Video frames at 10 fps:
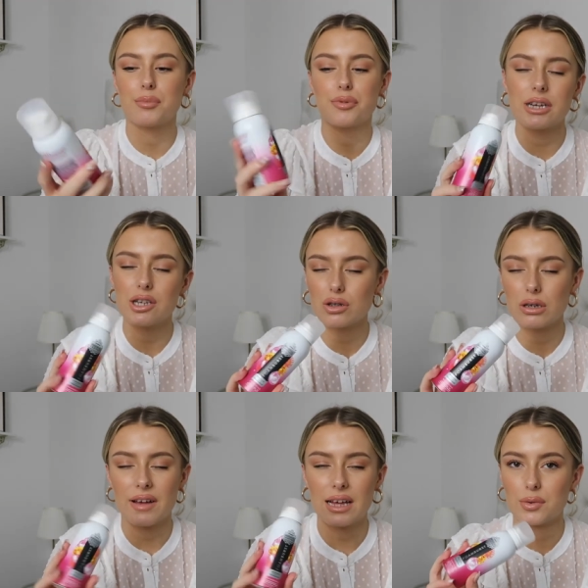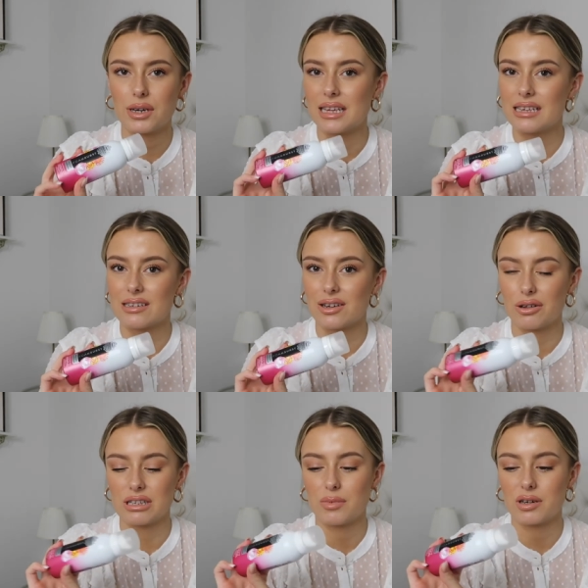I'm pretty sure I've had one of these in a
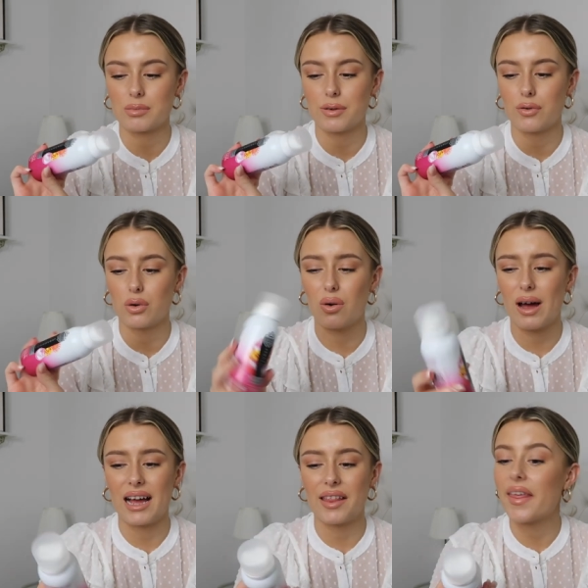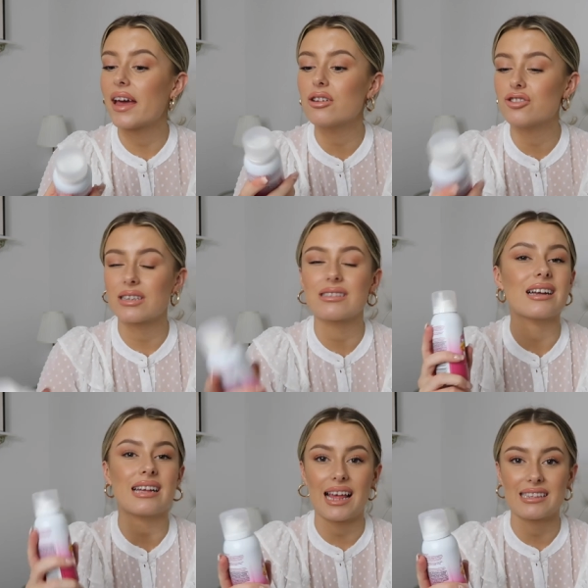Glossybox before, and they are just a
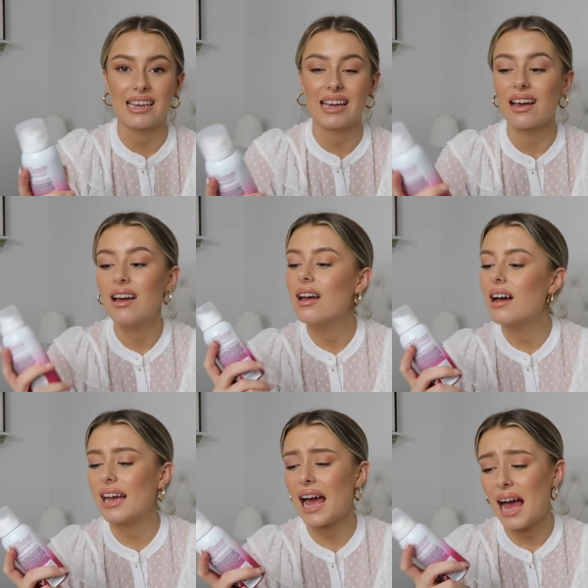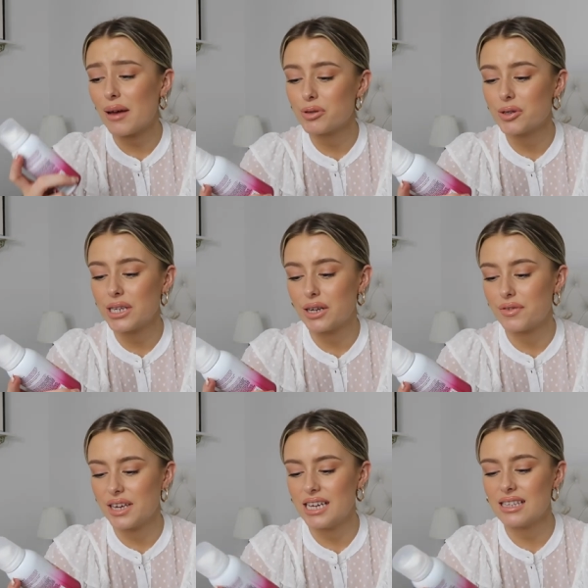classic. I absolutely love
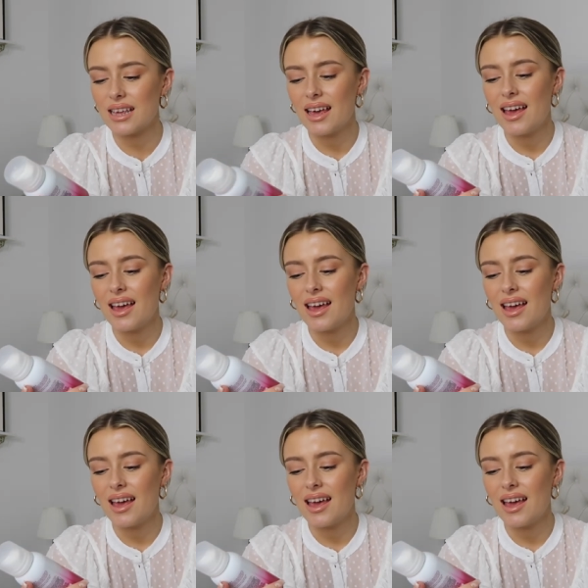these.